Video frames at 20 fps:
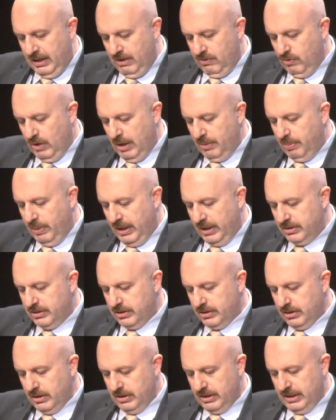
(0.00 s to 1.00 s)
One
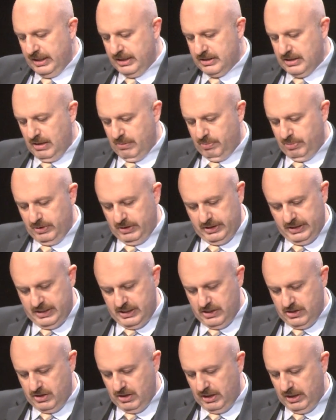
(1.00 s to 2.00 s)
particular example,
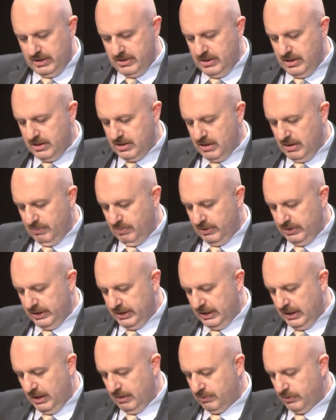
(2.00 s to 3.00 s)
this is the last example
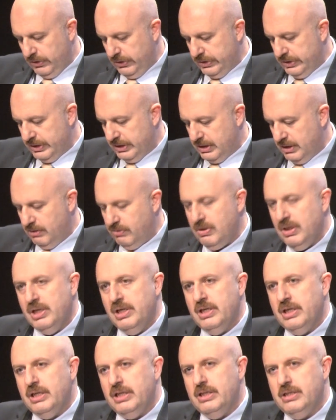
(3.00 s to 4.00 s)
that I am going to give,
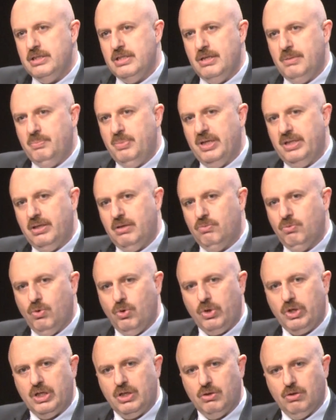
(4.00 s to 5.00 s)
is the better
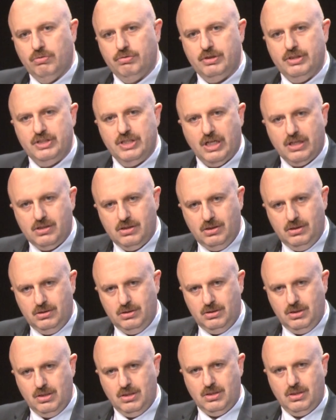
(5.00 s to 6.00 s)
working of the justice
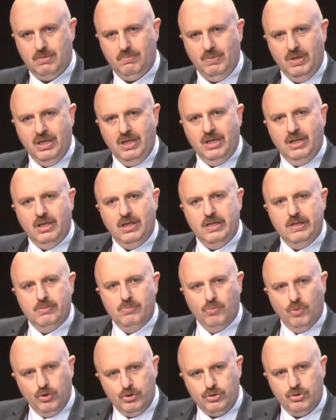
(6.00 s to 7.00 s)
system.
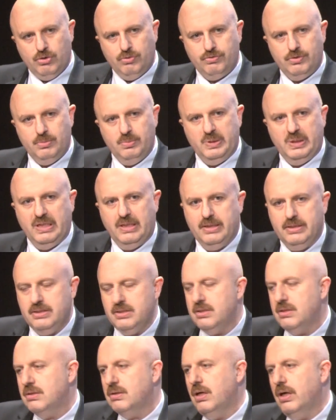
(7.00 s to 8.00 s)
In most of the Middle
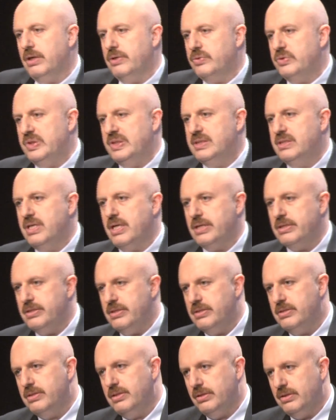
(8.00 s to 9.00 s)
Eastern countries,
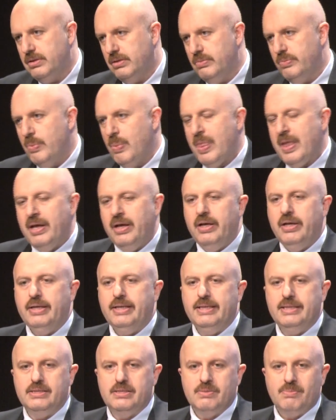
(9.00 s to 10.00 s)
justice system
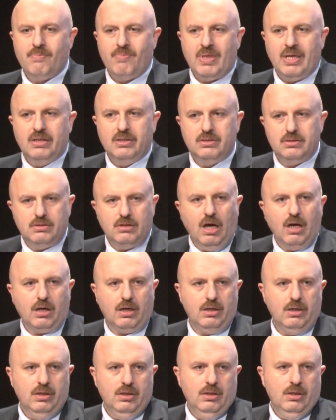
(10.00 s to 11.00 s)
is
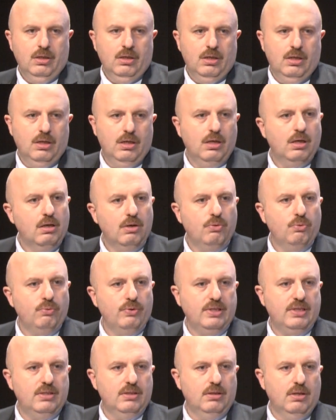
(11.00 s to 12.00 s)
stuck
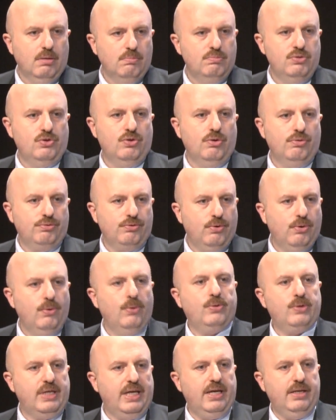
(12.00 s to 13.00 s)
with the number of
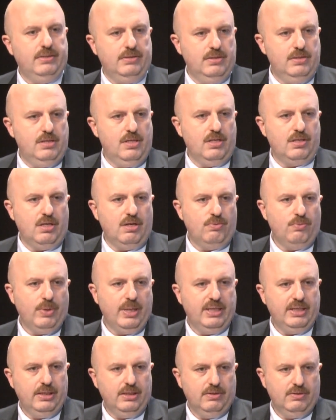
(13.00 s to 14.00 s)
court cases that are
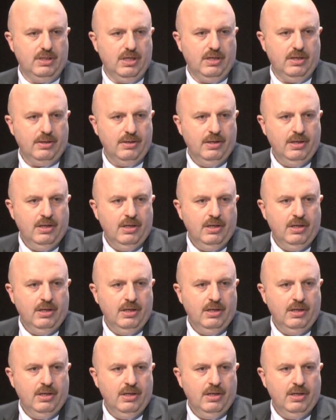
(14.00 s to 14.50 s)
waiting there.